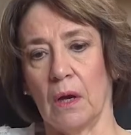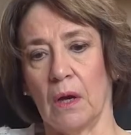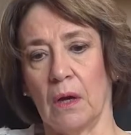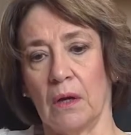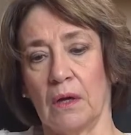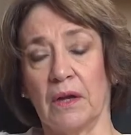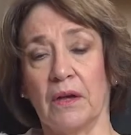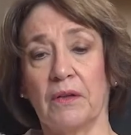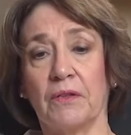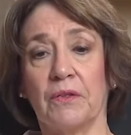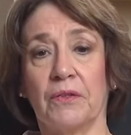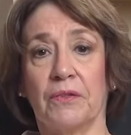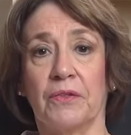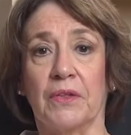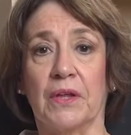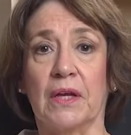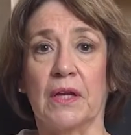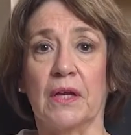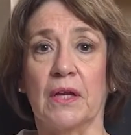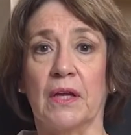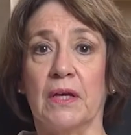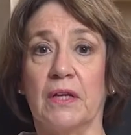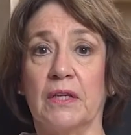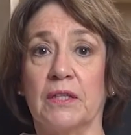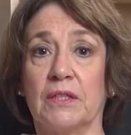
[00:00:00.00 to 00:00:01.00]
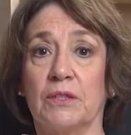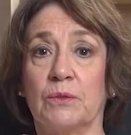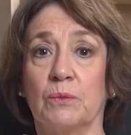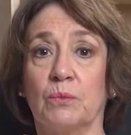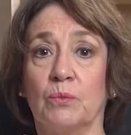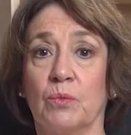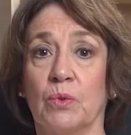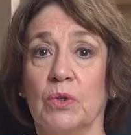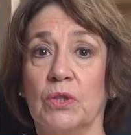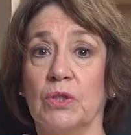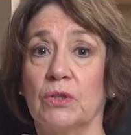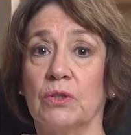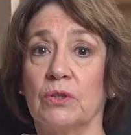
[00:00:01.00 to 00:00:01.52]
Another thing is
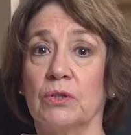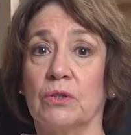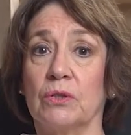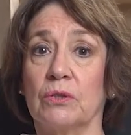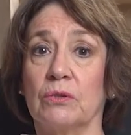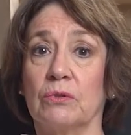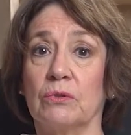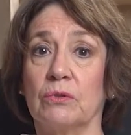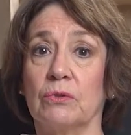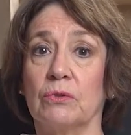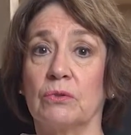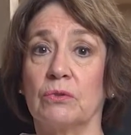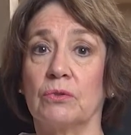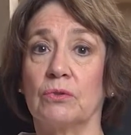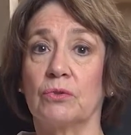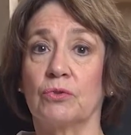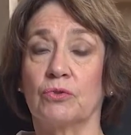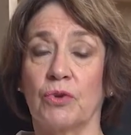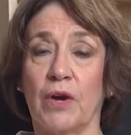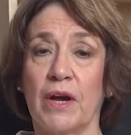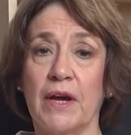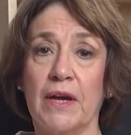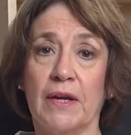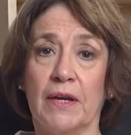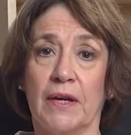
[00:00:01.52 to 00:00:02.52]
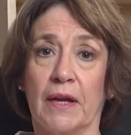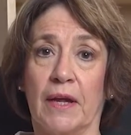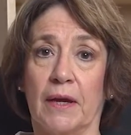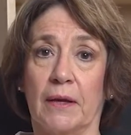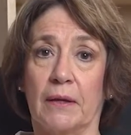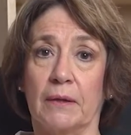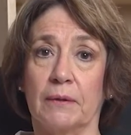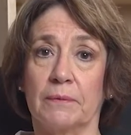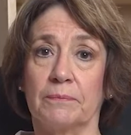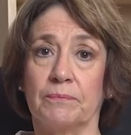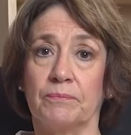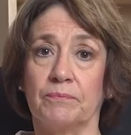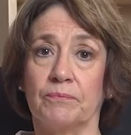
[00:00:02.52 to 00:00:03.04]
with
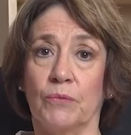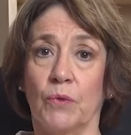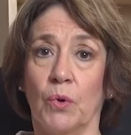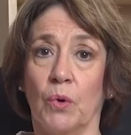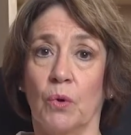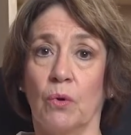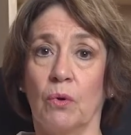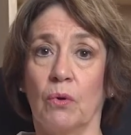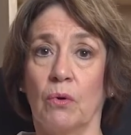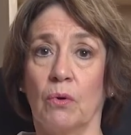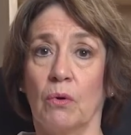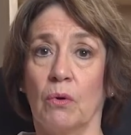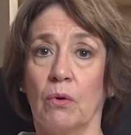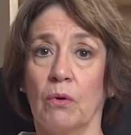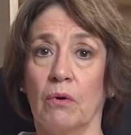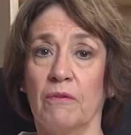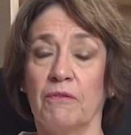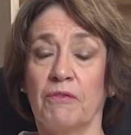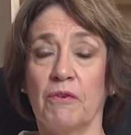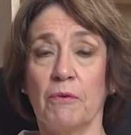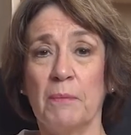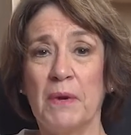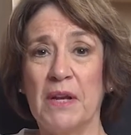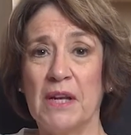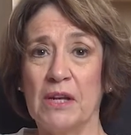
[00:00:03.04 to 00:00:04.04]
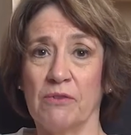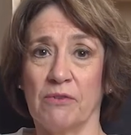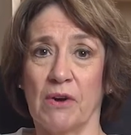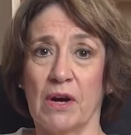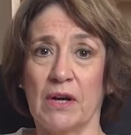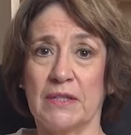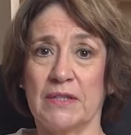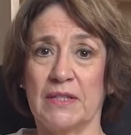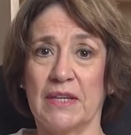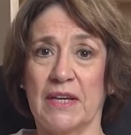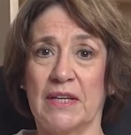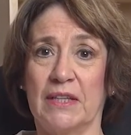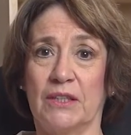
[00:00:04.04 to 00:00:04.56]
training or
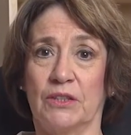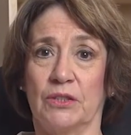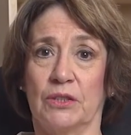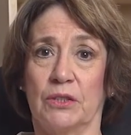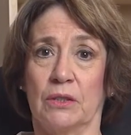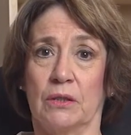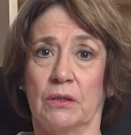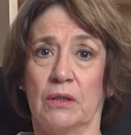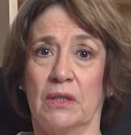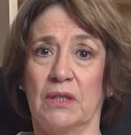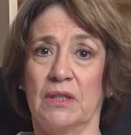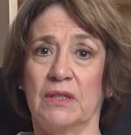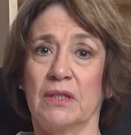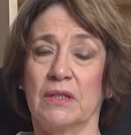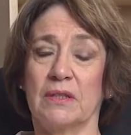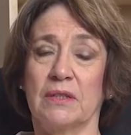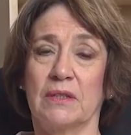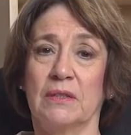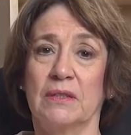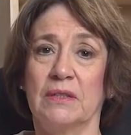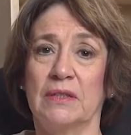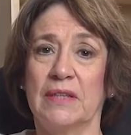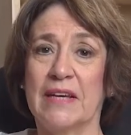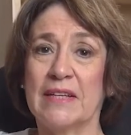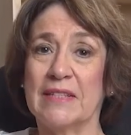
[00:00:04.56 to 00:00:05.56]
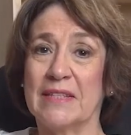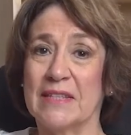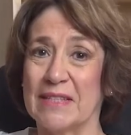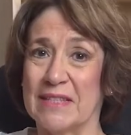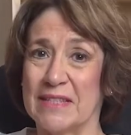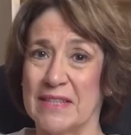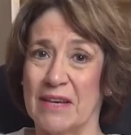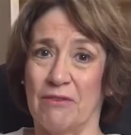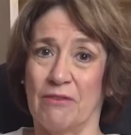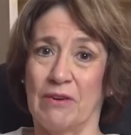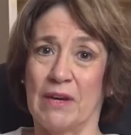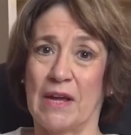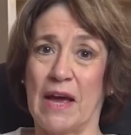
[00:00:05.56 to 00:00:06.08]
familiarisation. It doesn't
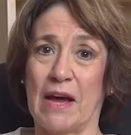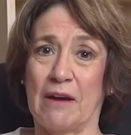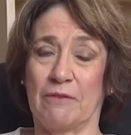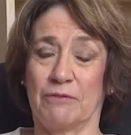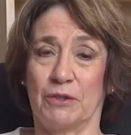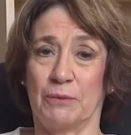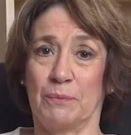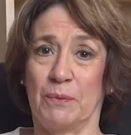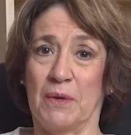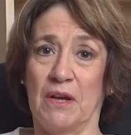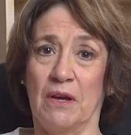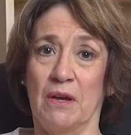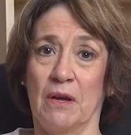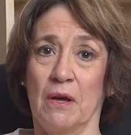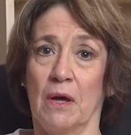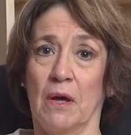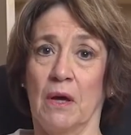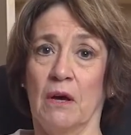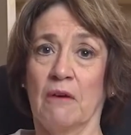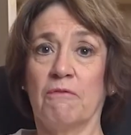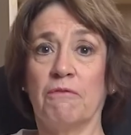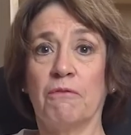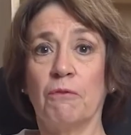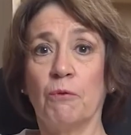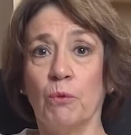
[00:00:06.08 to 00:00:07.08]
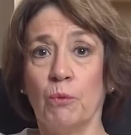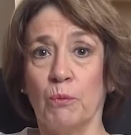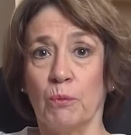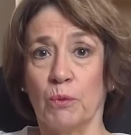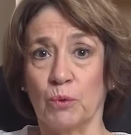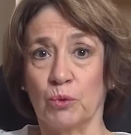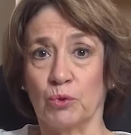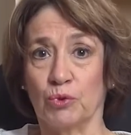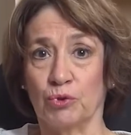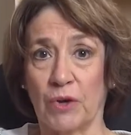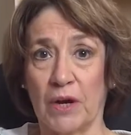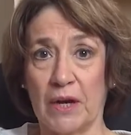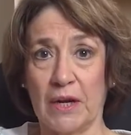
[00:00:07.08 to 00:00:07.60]
necessarily have to be
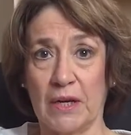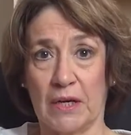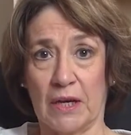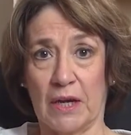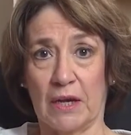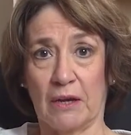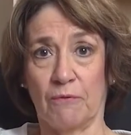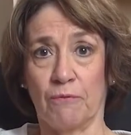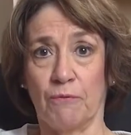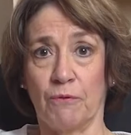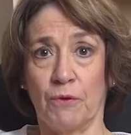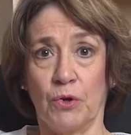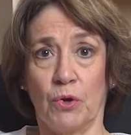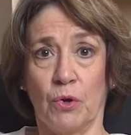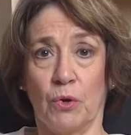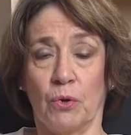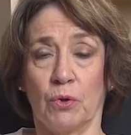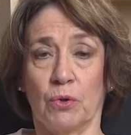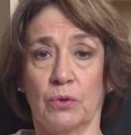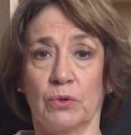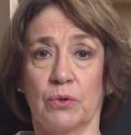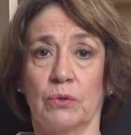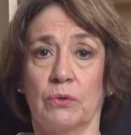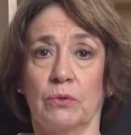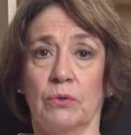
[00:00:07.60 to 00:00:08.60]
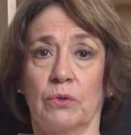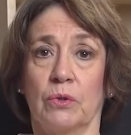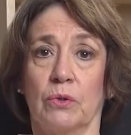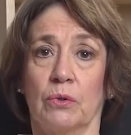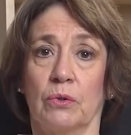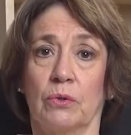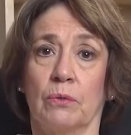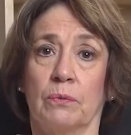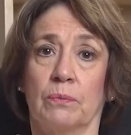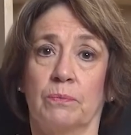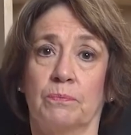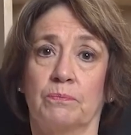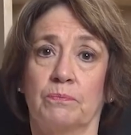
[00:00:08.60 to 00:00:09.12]
formal training for
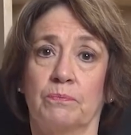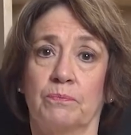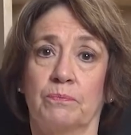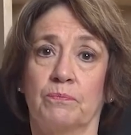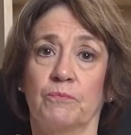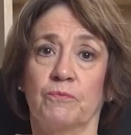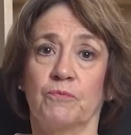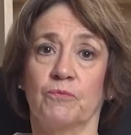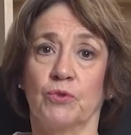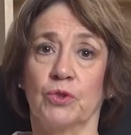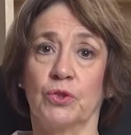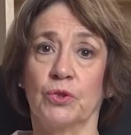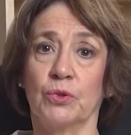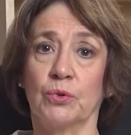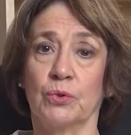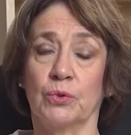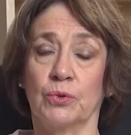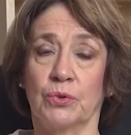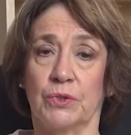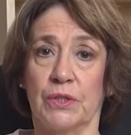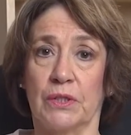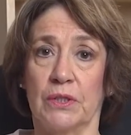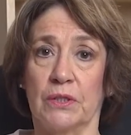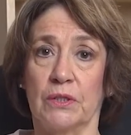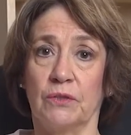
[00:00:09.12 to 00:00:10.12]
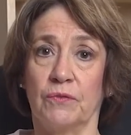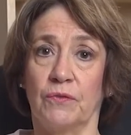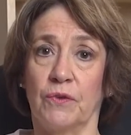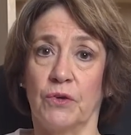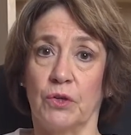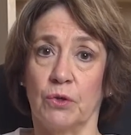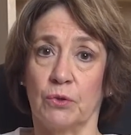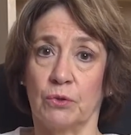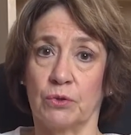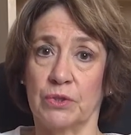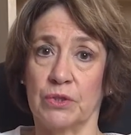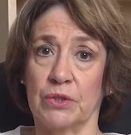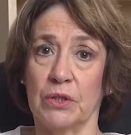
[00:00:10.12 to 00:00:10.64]
your resources, for
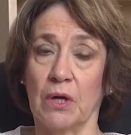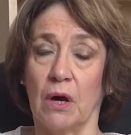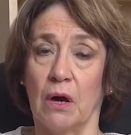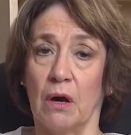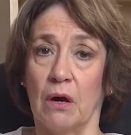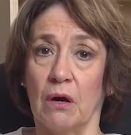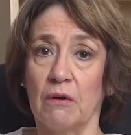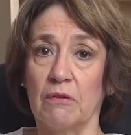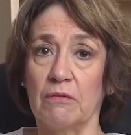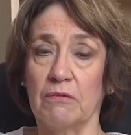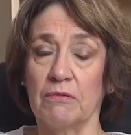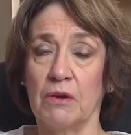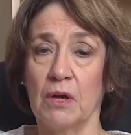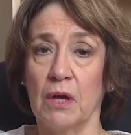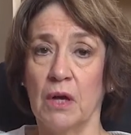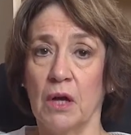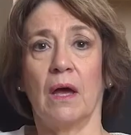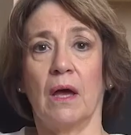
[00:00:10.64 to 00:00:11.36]
your staff.